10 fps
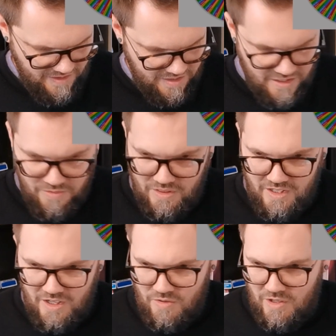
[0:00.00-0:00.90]
I don't
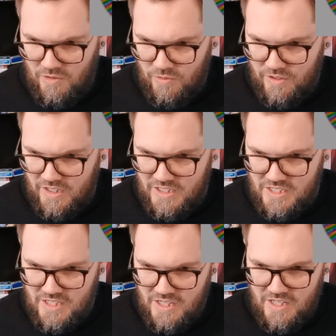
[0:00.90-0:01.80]
think Oney Lorcan
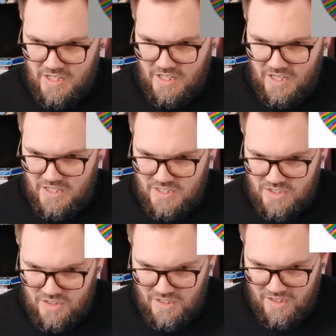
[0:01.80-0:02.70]
is
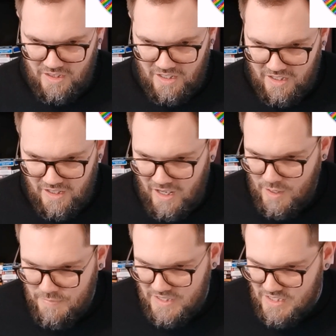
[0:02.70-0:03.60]
the
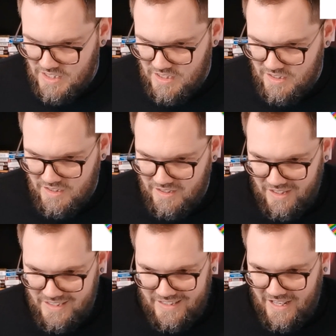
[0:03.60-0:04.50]
hype is
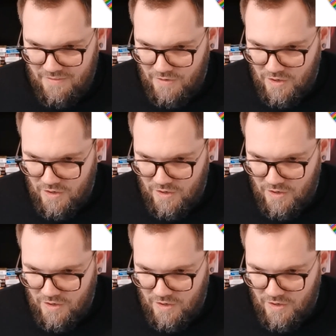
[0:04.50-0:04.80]
there